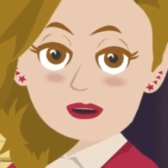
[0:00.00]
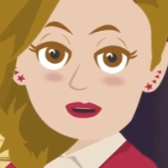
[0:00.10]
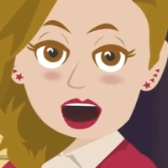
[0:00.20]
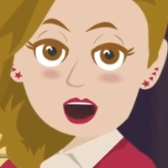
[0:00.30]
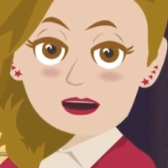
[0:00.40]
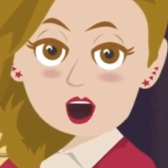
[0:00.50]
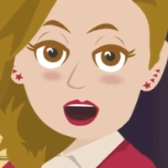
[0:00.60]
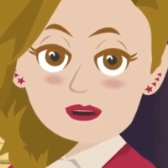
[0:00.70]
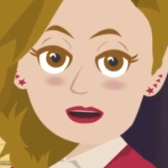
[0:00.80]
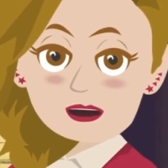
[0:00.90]
We're
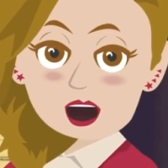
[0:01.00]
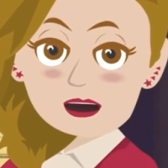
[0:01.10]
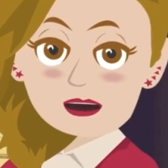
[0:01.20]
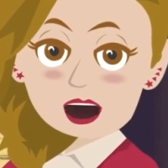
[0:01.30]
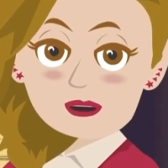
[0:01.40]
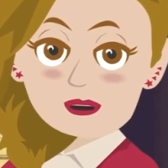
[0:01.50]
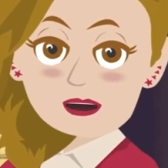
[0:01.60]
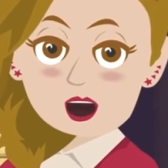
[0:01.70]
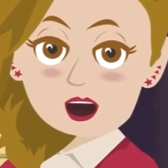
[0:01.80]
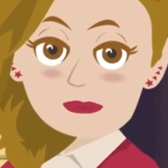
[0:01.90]
going to be a little bit
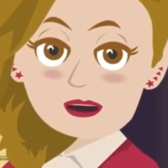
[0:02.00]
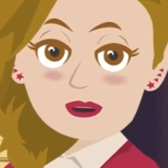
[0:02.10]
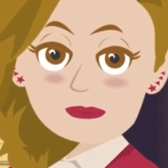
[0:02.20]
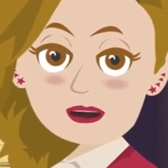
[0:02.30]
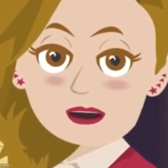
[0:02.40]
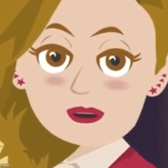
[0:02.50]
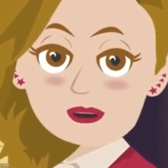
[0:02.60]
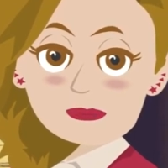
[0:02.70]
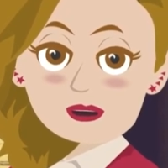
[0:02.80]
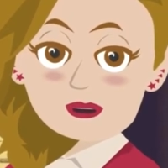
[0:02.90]
persuasive with you
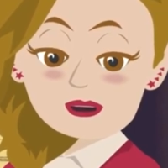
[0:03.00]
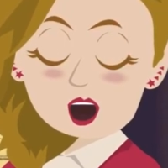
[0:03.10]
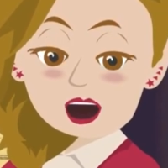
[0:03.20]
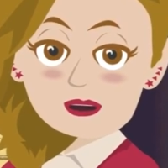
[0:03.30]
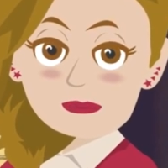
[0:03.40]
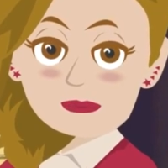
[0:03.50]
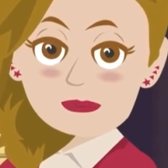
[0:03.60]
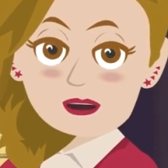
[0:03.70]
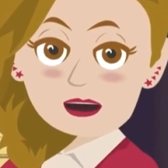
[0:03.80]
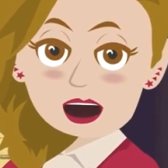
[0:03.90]
because
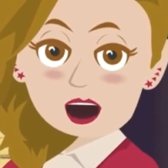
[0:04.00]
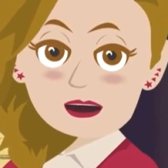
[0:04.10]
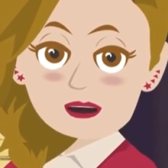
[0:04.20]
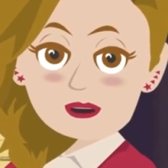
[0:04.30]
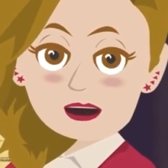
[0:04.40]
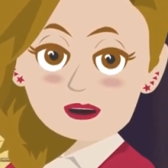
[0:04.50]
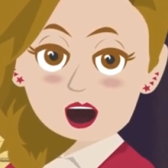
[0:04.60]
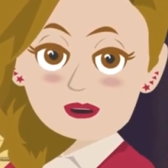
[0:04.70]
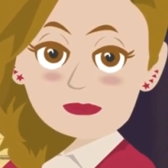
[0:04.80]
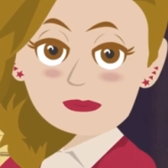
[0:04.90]
what matters to
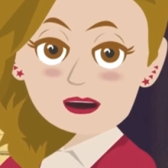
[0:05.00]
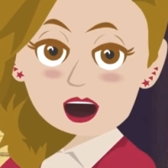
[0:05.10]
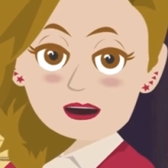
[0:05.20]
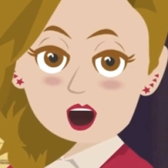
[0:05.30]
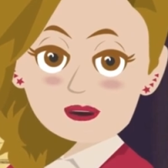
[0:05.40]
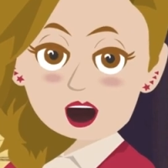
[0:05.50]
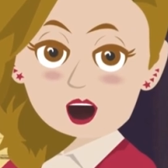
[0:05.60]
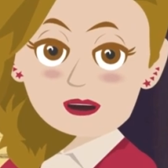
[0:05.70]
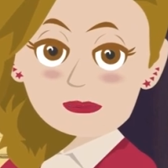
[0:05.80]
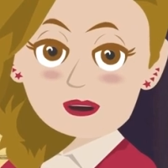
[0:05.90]
us about what
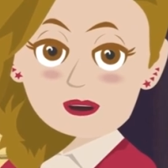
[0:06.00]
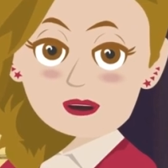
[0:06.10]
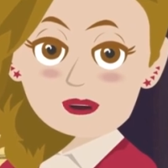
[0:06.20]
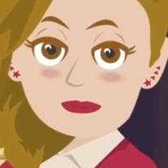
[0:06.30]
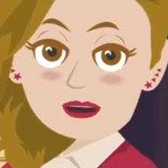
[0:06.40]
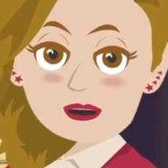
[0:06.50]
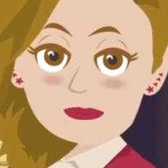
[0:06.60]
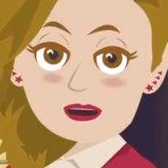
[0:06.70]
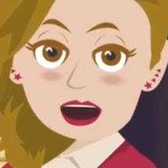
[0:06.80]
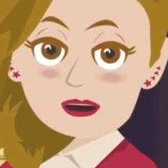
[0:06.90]
matters to you
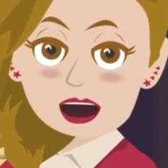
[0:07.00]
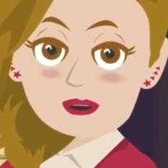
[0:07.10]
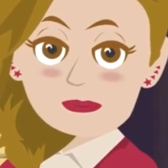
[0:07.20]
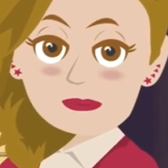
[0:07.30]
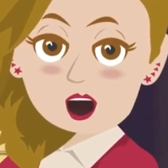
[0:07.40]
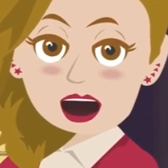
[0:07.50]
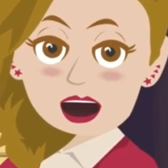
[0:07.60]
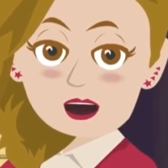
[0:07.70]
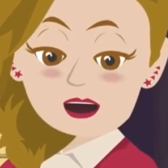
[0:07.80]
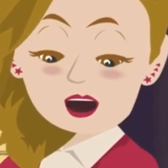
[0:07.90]
is that we
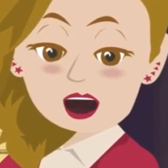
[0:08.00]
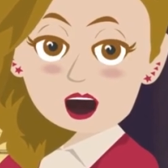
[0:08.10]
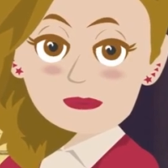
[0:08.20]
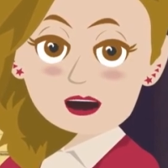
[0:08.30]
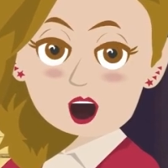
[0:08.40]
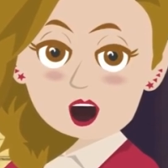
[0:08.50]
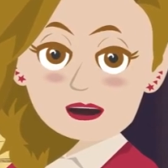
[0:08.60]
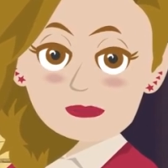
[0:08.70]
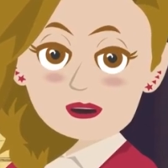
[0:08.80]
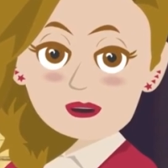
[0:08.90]
would like
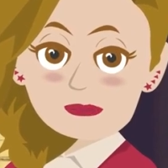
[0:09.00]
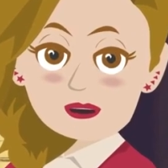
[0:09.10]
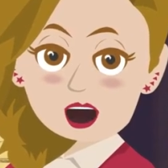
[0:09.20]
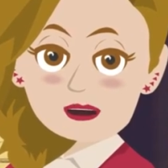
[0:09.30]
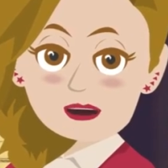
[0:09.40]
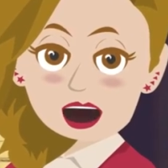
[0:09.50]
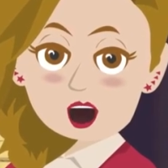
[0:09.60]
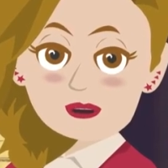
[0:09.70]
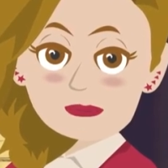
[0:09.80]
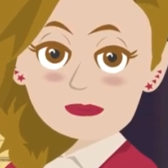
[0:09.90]
you to
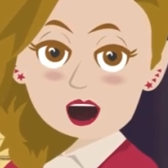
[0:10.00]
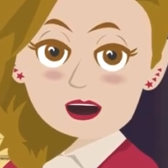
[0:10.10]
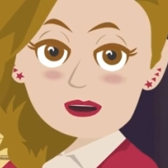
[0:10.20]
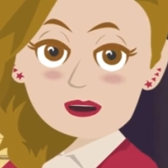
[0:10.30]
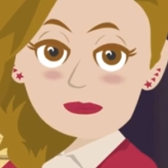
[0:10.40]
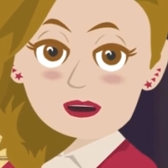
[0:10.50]
catch some